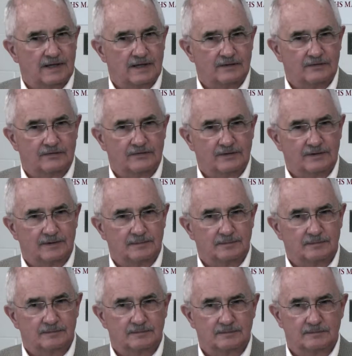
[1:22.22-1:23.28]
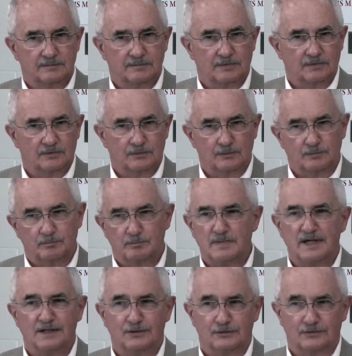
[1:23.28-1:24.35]
out
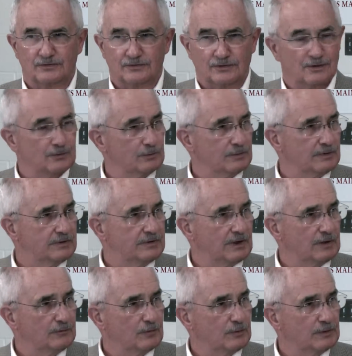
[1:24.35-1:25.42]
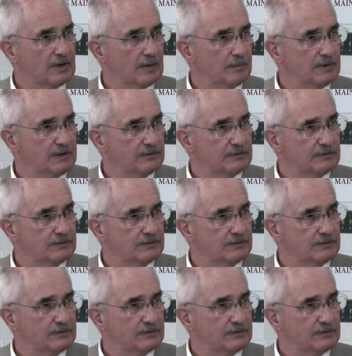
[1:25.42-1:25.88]
many years ago with the telephone company